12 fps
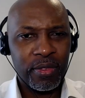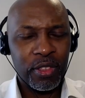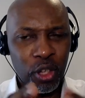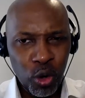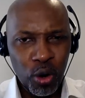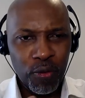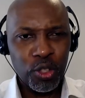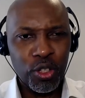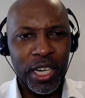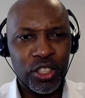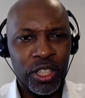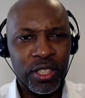The law of
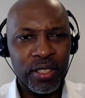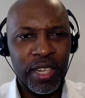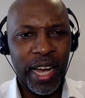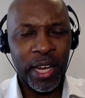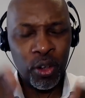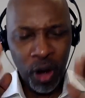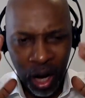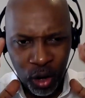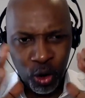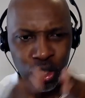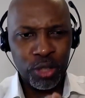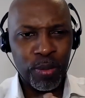attraction and your
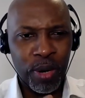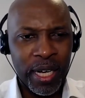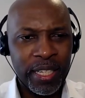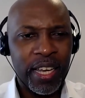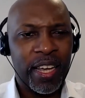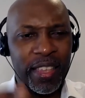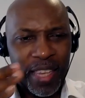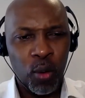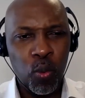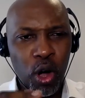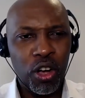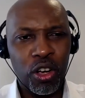unconscious mind, they
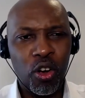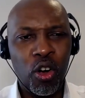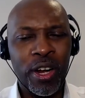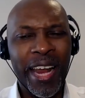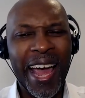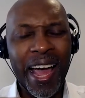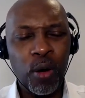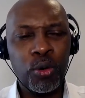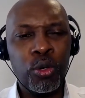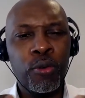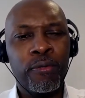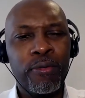work on how
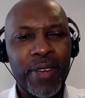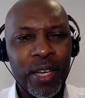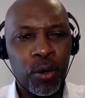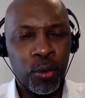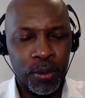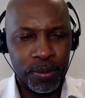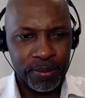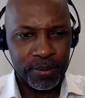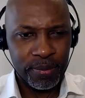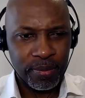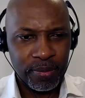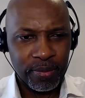you feel.
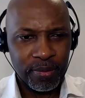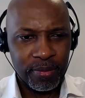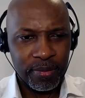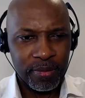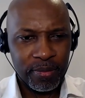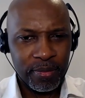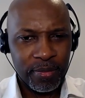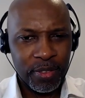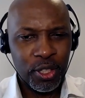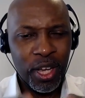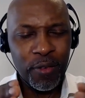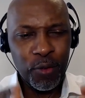
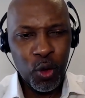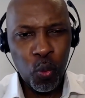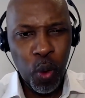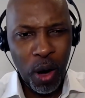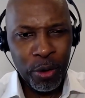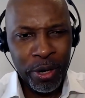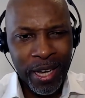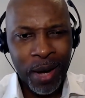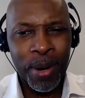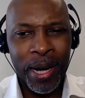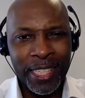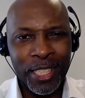So if you worry
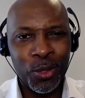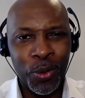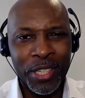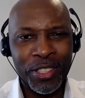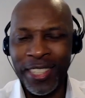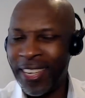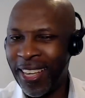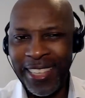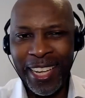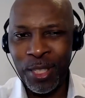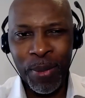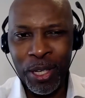about a situation that
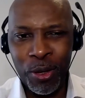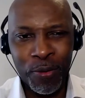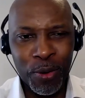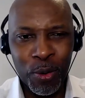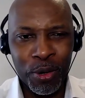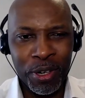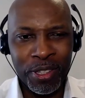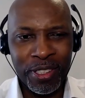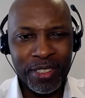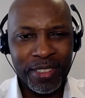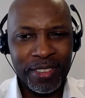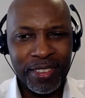doesn't make you feel good,
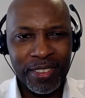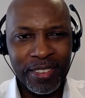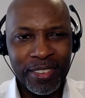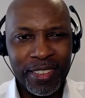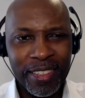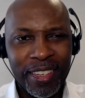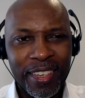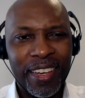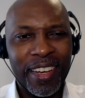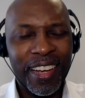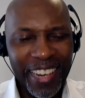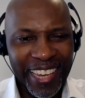
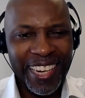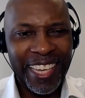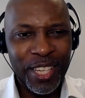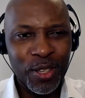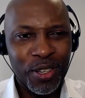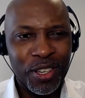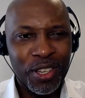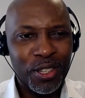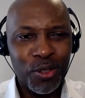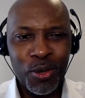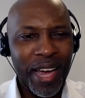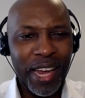clearly
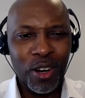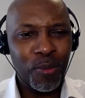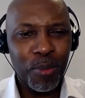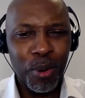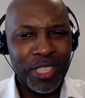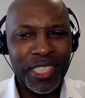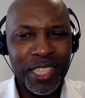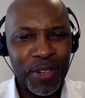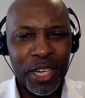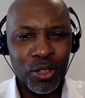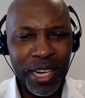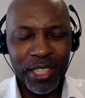you cannot positively
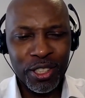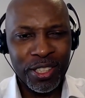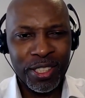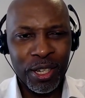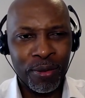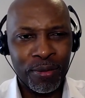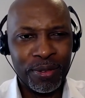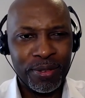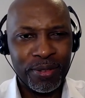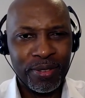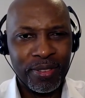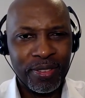attract to yourself.
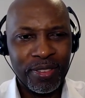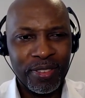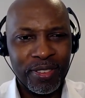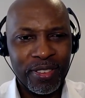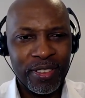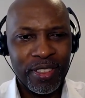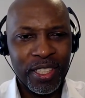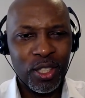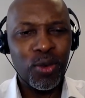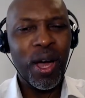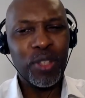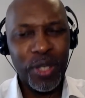You
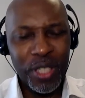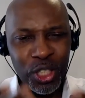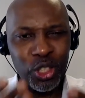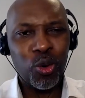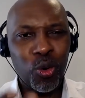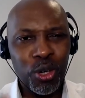have to ensure